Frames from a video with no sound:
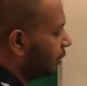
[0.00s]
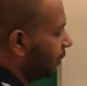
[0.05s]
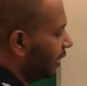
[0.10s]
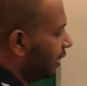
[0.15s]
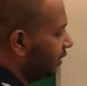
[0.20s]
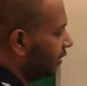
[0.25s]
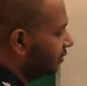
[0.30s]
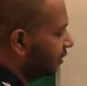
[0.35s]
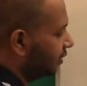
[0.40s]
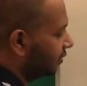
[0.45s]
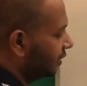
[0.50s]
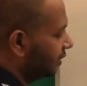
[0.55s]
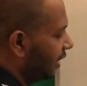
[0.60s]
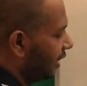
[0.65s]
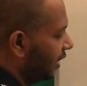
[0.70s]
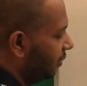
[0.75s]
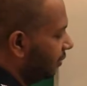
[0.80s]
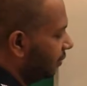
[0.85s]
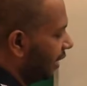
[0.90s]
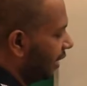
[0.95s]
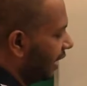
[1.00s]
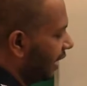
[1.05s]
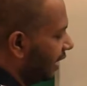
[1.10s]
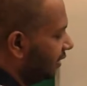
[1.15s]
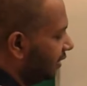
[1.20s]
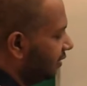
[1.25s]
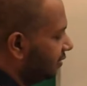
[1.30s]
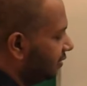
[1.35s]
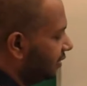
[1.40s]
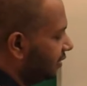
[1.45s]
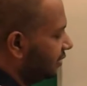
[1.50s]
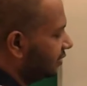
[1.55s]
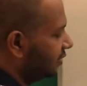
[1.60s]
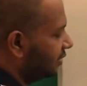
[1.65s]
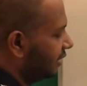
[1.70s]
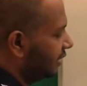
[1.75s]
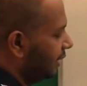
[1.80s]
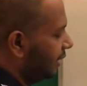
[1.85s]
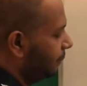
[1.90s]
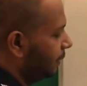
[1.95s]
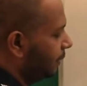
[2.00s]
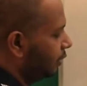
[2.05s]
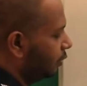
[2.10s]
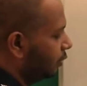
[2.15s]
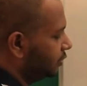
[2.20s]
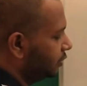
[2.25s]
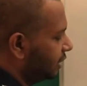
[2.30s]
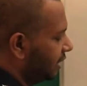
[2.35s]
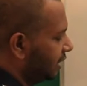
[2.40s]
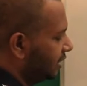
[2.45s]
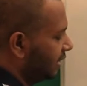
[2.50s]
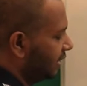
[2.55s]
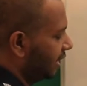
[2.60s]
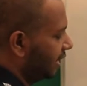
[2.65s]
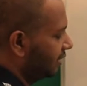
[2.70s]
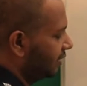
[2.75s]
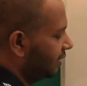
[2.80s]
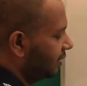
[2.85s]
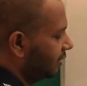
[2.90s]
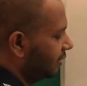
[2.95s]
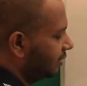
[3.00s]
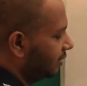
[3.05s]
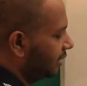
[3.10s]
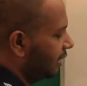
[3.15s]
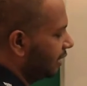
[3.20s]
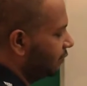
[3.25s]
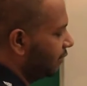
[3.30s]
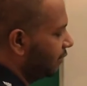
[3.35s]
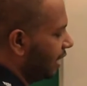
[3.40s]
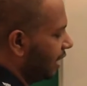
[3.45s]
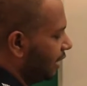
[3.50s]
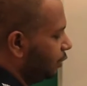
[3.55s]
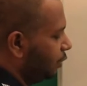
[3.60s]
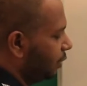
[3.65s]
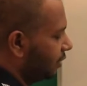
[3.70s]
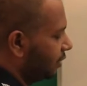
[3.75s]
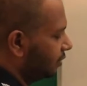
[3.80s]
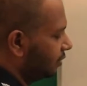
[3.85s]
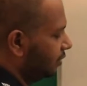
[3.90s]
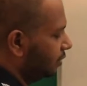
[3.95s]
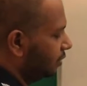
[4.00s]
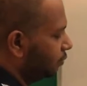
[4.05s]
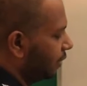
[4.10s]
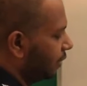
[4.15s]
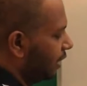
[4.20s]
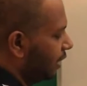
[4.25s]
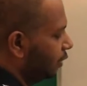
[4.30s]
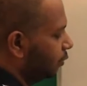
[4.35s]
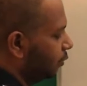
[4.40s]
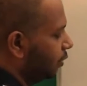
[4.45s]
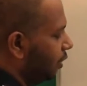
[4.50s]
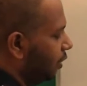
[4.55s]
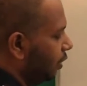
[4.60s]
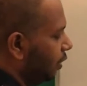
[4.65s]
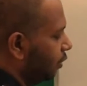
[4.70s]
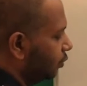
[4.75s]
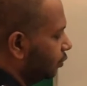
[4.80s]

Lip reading: remains the same and this is keeping on changing, and this is same value as this value.